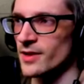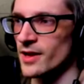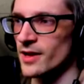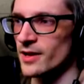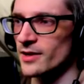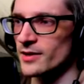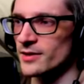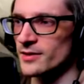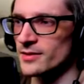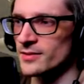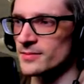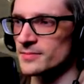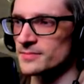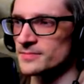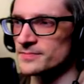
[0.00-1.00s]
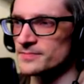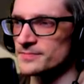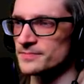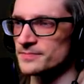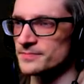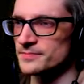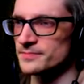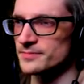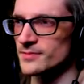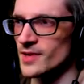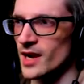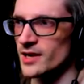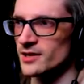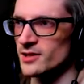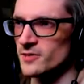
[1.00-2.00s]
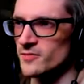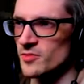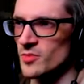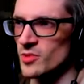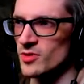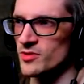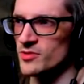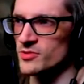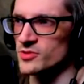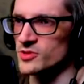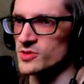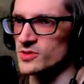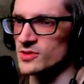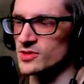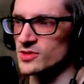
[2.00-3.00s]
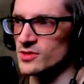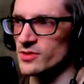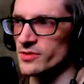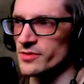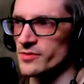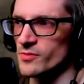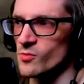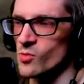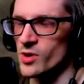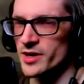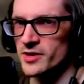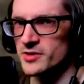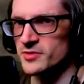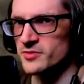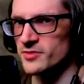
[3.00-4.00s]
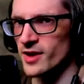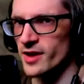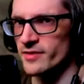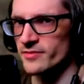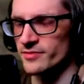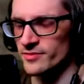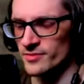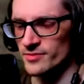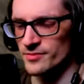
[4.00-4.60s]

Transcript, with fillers: Um, I gotta look for more of those one out of five